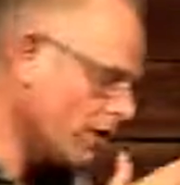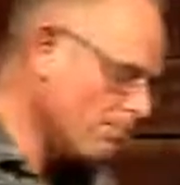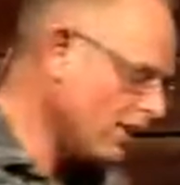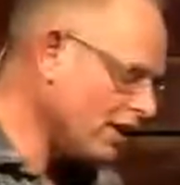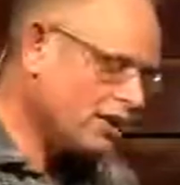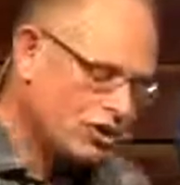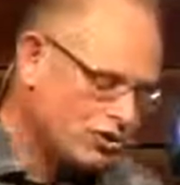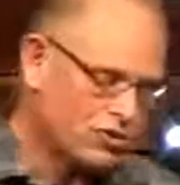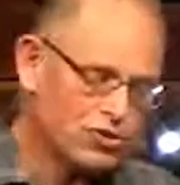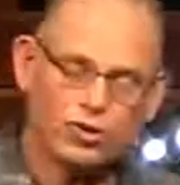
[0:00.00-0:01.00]
being a
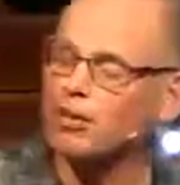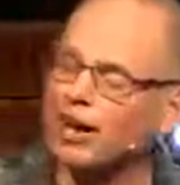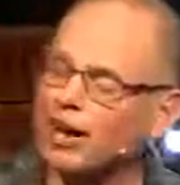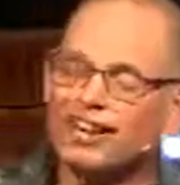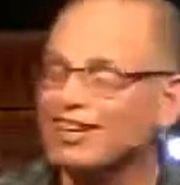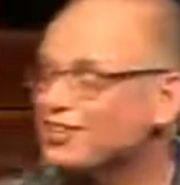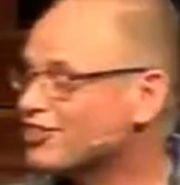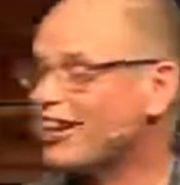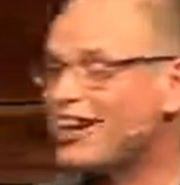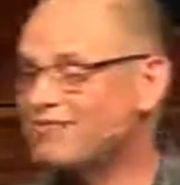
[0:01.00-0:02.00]
consumer is
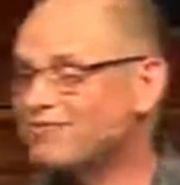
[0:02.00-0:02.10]
great.